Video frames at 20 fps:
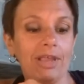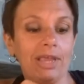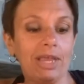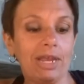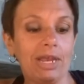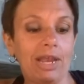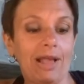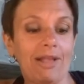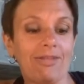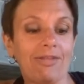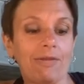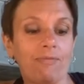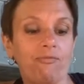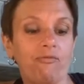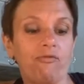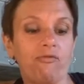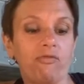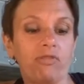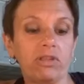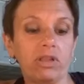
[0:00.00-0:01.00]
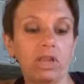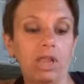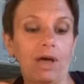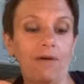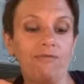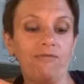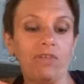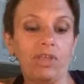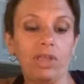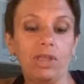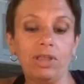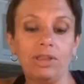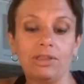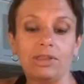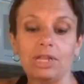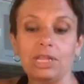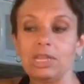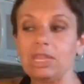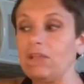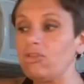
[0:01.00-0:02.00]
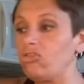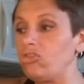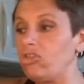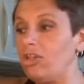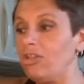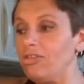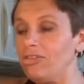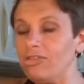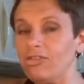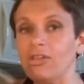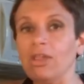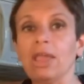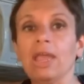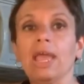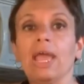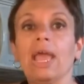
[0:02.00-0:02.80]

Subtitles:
and get nice and fluffy and delicious.